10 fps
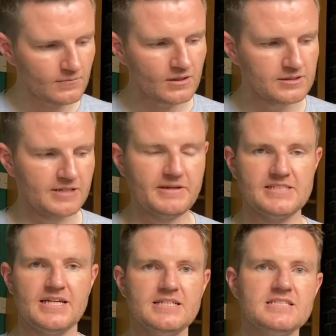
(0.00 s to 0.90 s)
side by
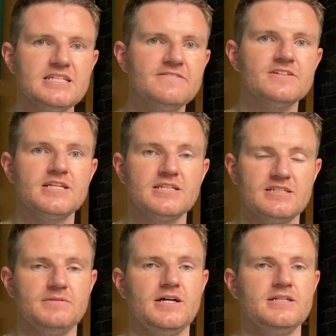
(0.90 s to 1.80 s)
side, see if there's any
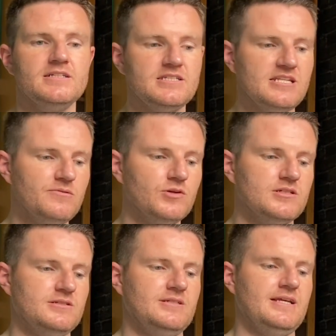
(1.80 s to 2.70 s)
similarities, see
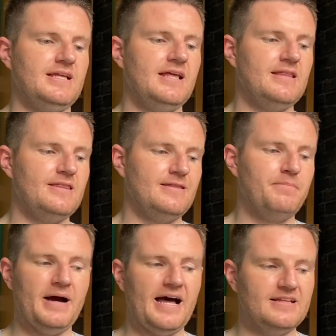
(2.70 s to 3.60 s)
what's the
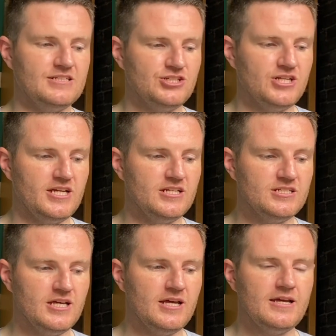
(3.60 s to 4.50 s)
palate has
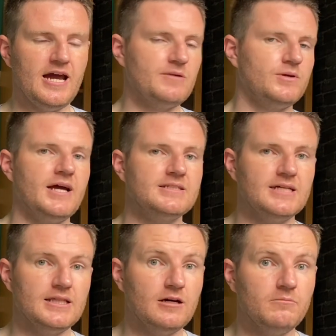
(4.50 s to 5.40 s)
changed, and we'll get into
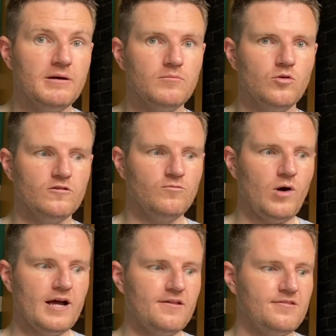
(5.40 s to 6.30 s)
a little bit more of
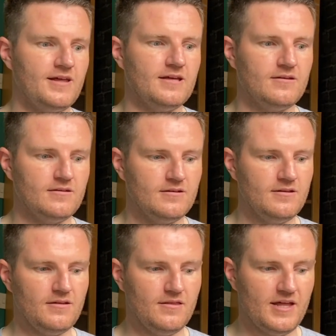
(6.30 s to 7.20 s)
why I think
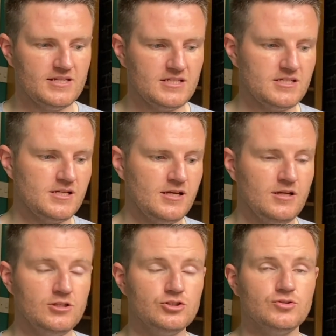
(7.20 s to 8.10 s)
this
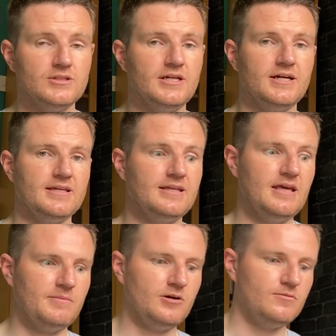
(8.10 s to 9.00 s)
Stiuireadair
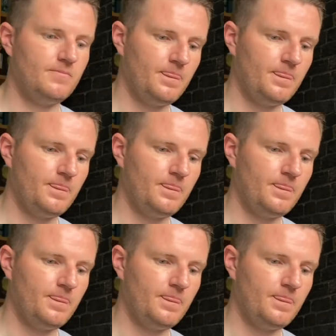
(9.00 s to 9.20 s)
came out.